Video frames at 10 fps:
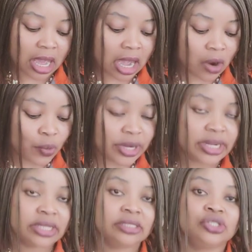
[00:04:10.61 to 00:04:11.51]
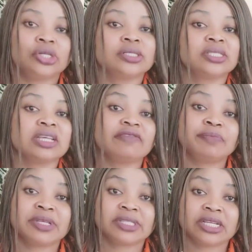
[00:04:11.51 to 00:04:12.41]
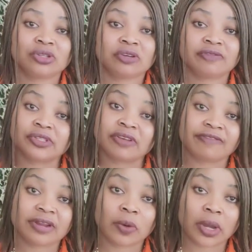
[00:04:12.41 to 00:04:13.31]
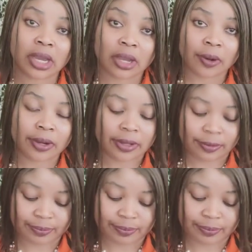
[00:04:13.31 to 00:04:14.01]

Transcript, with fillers: And we need just 7% of sunflower oil.